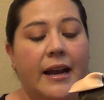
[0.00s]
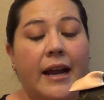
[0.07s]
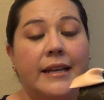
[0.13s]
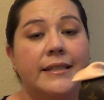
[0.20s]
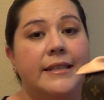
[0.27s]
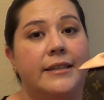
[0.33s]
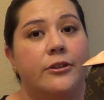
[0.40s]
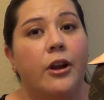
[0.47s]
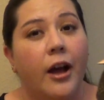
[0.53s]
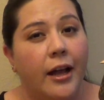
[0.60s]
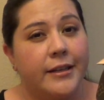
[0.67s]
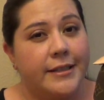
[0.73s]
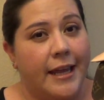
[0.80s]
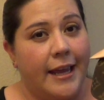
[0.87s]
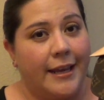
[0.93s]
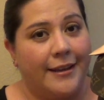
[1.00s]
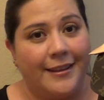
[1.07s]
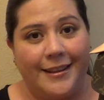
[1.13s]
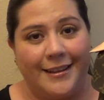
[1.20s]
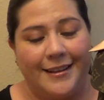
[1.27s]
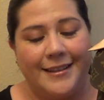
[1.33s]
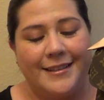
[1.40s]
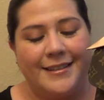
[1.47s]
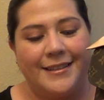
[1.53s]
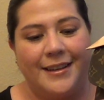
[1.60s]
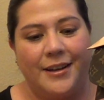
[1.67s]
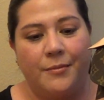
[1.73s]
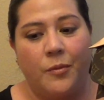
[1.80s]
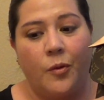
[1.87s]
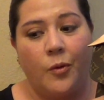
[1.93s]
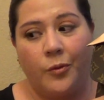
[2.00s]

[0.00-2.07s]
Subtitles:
and I did not take this,